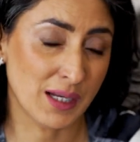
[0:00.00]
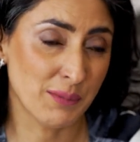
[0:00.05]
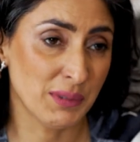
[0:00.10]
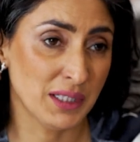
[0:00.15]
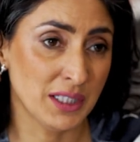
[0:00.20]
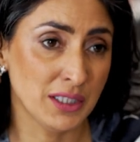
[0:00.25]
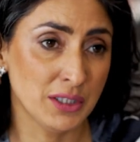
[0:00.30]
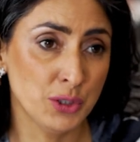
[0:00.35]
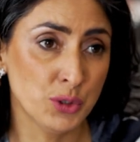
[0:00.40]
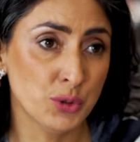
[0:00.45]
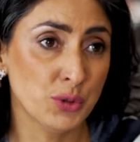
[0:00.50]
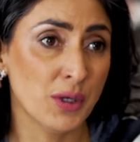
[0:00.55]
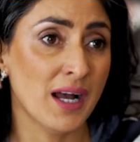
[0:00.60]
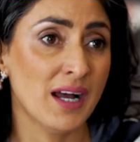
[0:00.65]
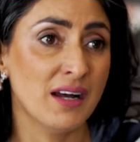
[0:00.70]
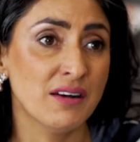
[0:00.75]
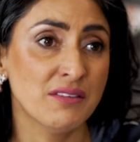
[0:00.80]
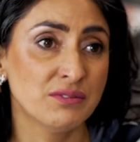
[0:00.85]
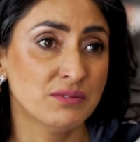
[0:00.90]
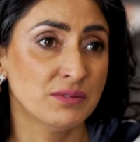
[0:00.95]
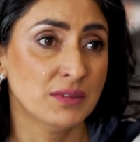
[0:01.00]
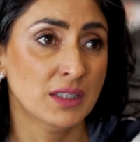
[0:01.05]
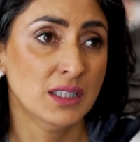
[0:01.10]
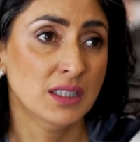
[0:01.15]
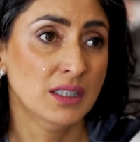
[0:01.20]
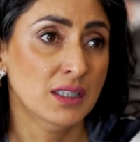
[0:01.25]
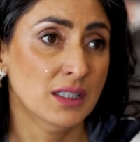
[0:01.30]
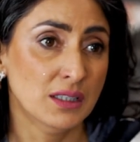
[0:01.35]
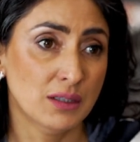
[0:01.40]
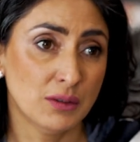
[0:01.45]
I mean, you have
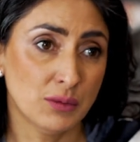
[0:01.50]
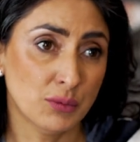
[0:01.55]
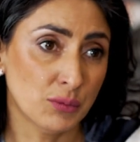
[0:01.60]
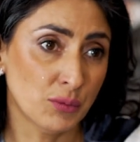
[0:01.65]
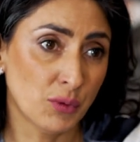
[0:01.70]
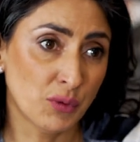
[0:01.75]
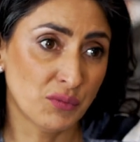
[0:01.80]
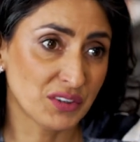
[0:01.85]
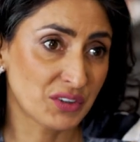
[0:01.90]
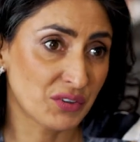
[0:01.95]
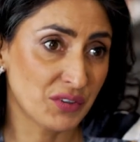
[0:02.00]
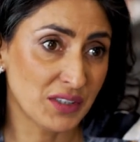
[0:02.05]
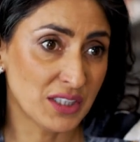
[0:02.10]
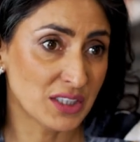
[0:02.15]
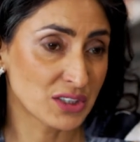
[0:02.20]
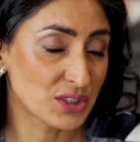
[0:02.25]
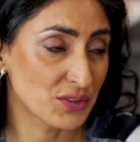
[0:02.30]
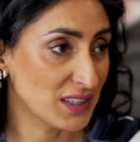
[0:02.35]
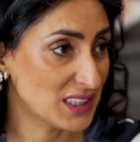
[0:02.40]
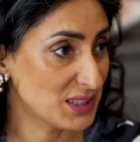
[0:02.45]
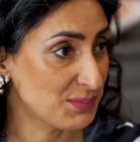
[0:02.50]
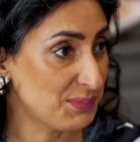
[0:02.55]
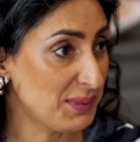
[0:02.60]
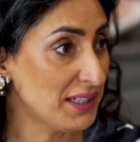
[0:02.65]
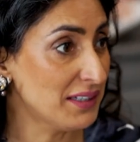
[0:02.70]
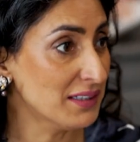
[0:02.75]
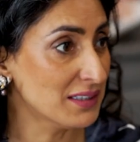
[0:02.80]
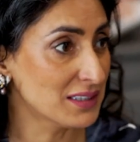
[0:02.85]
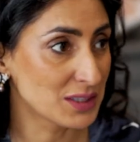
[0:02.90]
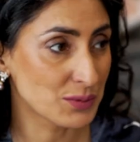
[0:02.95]
over 3 years of
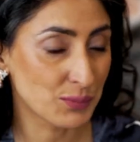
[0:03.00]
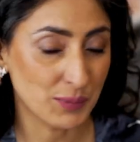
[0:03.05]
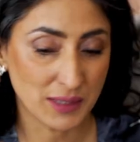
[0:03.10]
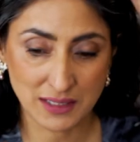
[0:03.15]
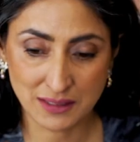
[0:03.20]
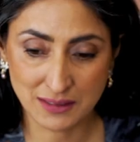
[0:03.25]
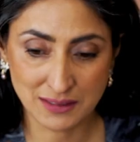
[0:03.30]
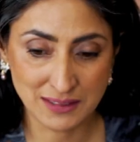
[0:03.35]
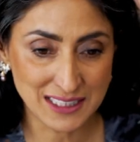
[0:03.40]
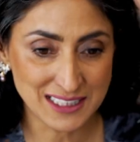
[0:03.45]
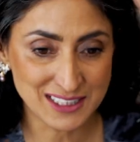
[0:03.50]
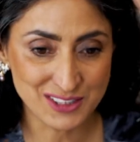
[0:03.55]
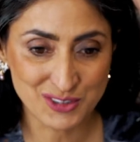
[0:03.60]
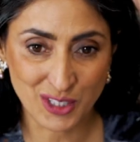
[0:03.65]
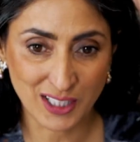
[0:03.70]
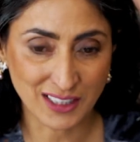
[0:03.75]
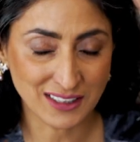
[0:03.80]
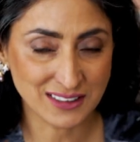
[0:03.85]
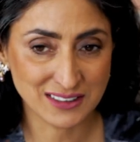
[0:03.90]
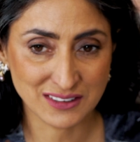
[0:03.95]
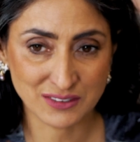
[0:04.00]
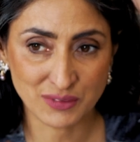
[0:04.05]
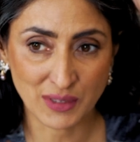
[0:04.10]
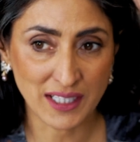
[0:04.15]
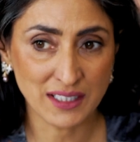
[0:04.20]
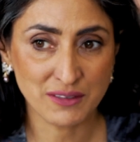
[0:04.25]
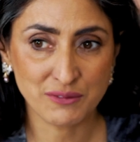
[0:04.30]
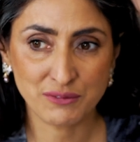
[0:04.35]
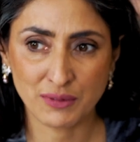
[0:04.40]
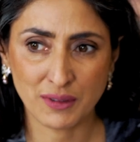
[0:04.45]
experience with these drugs,
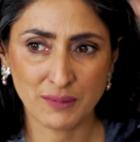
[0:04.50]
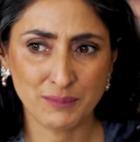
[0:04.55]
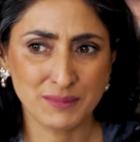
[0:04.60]
right?